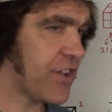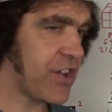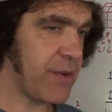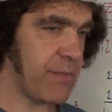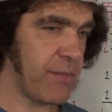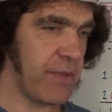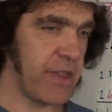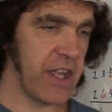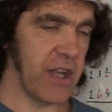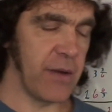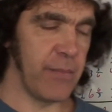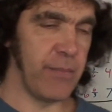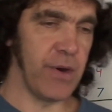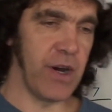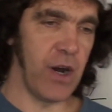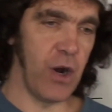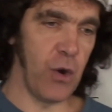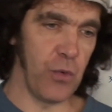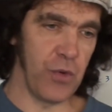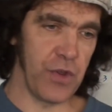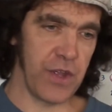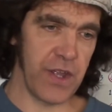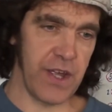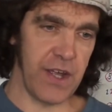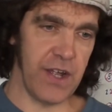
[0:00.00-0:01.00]
something
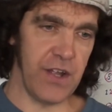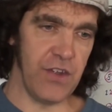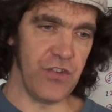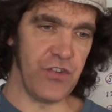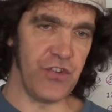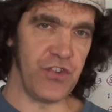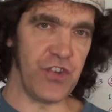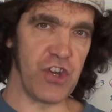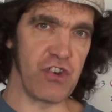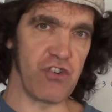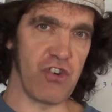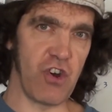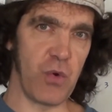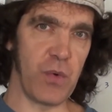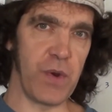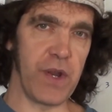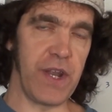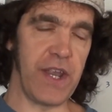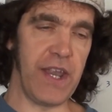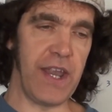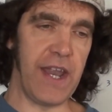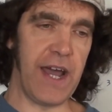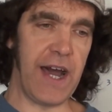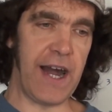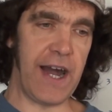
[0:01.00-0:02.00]
about zero
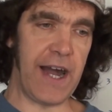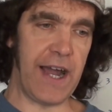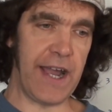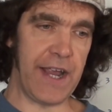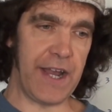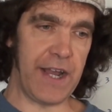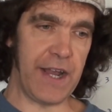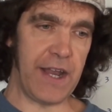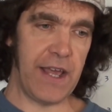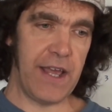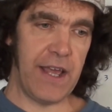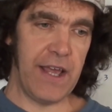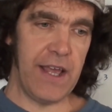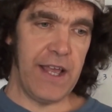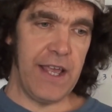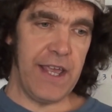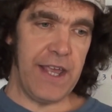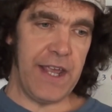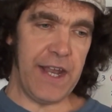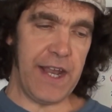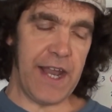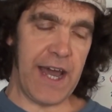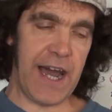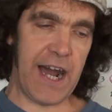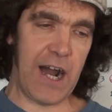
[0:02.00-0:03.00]
and nine,
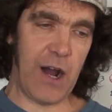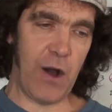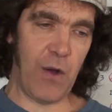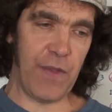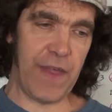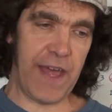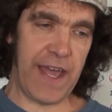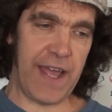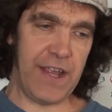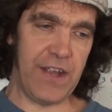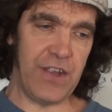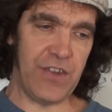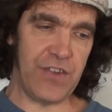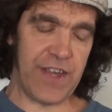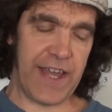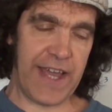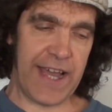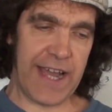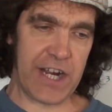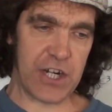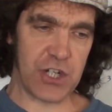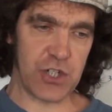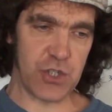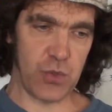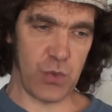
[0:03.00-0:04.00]
and how that is
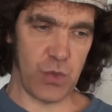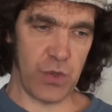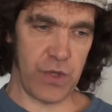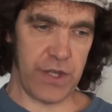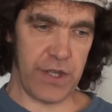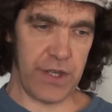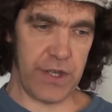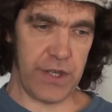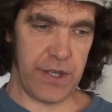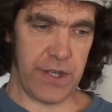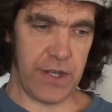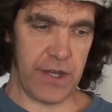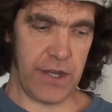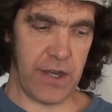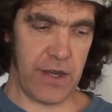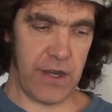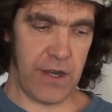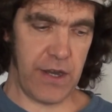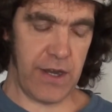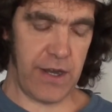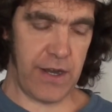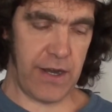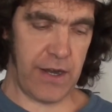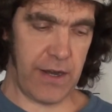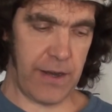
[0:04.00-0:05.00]
actually
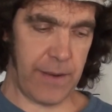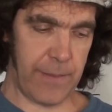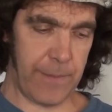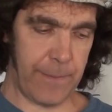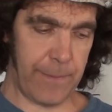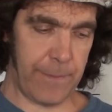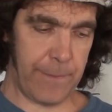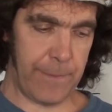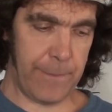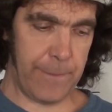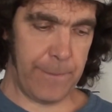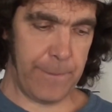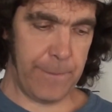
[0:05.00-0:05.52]
um,